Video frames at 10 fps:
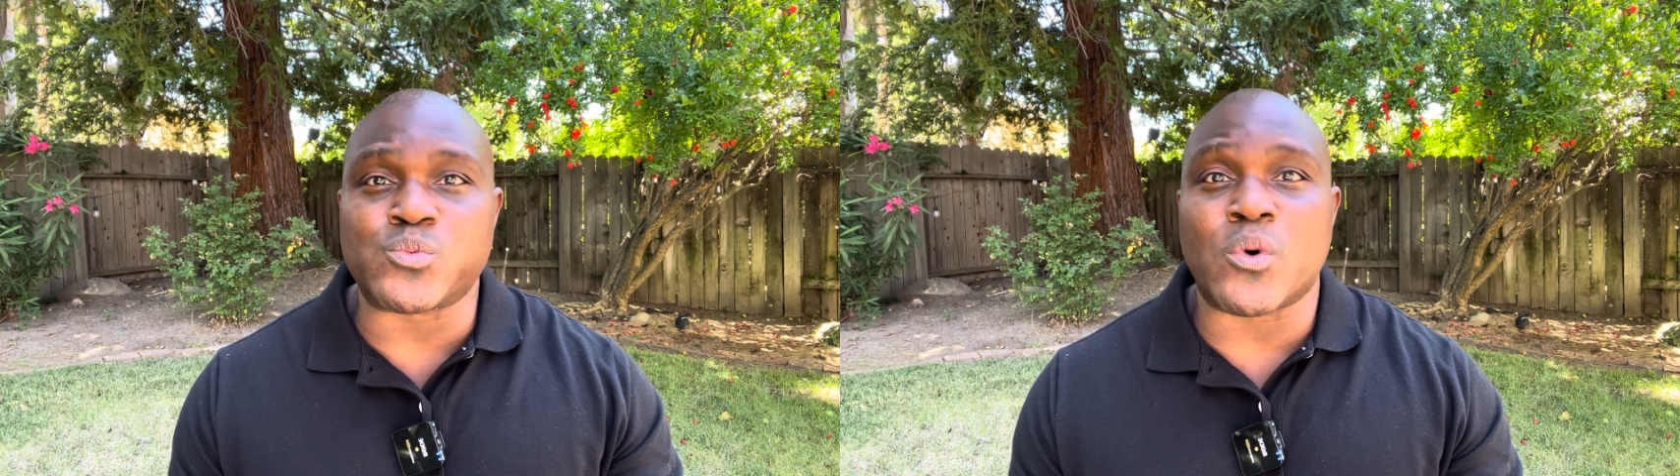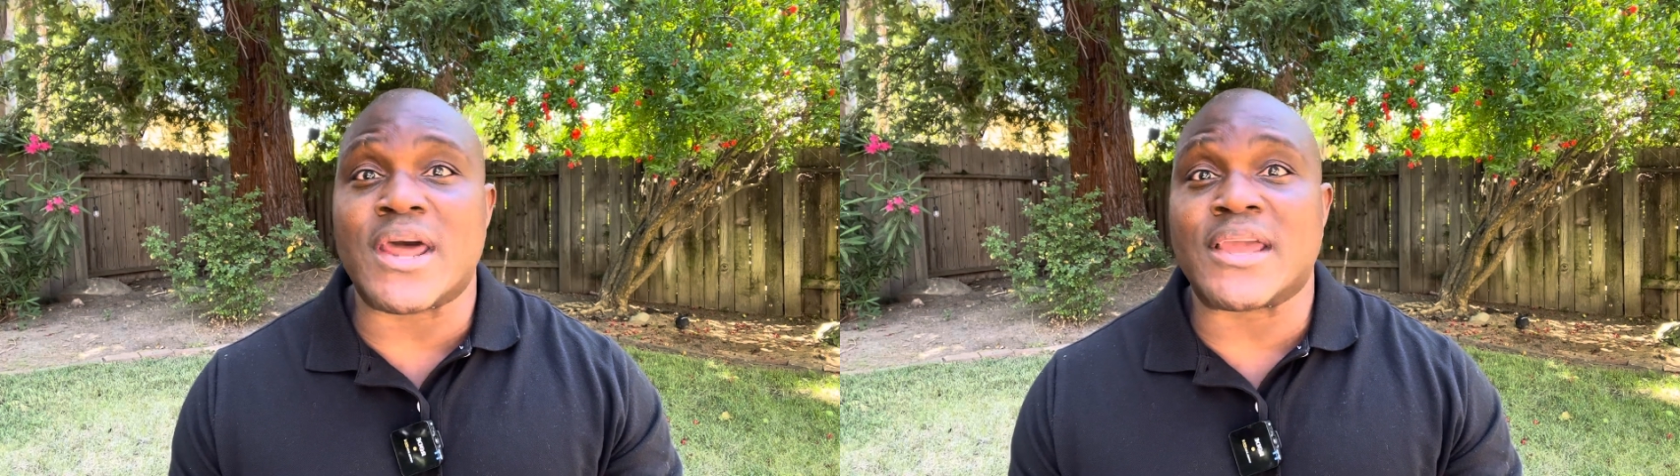
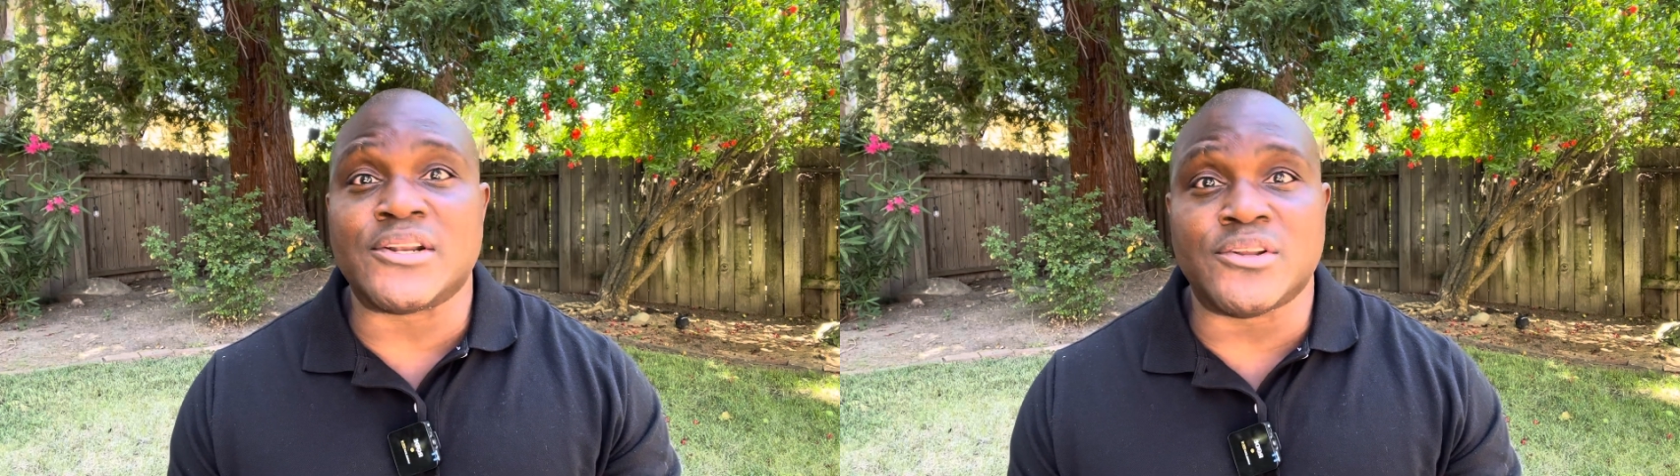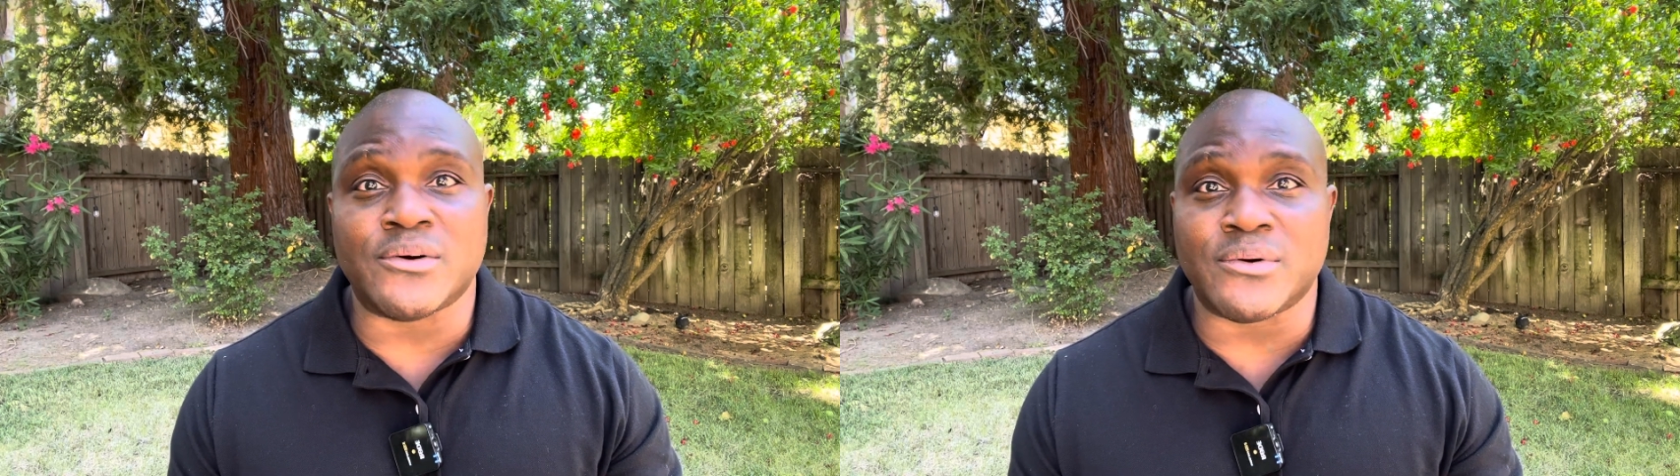what I
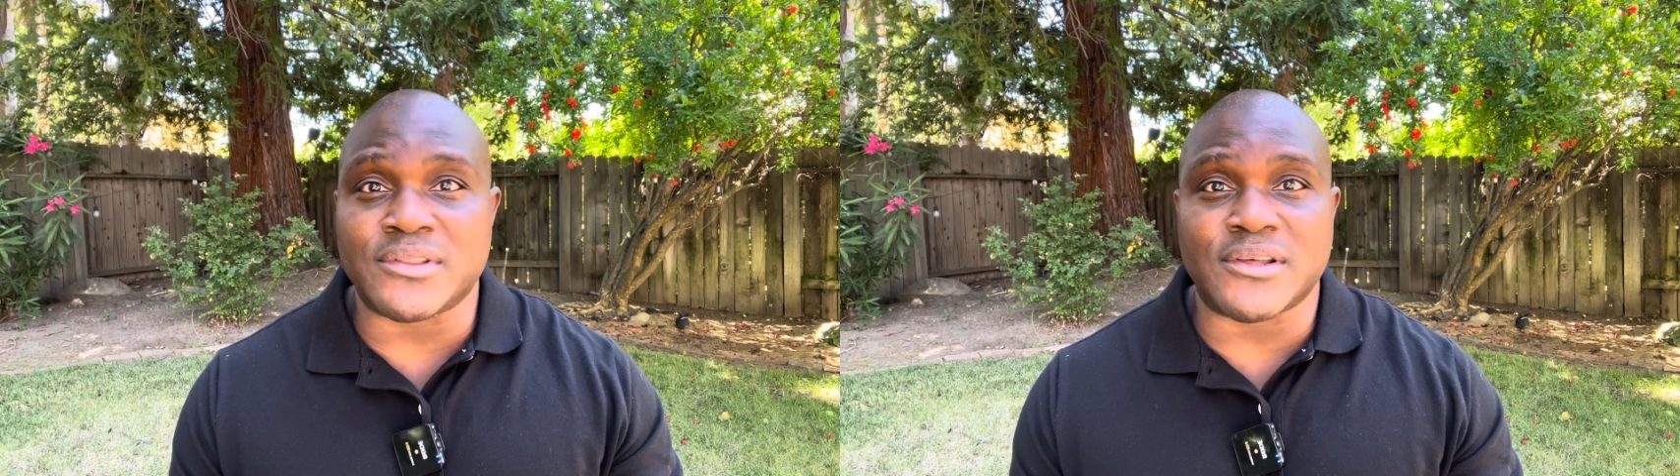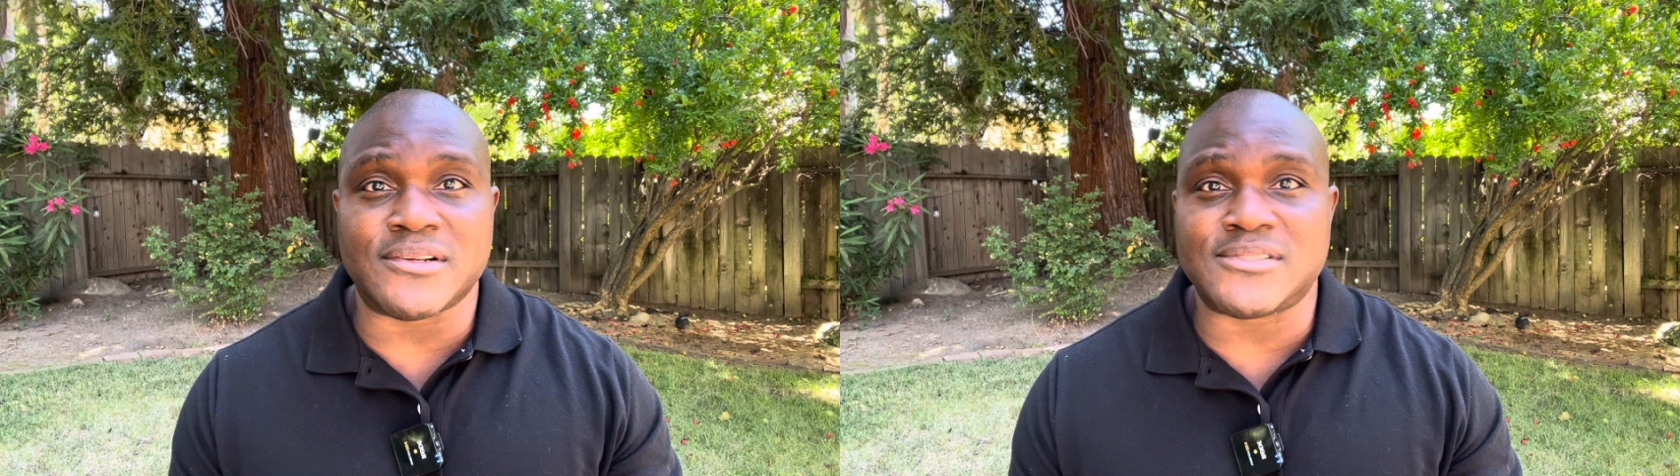could do in the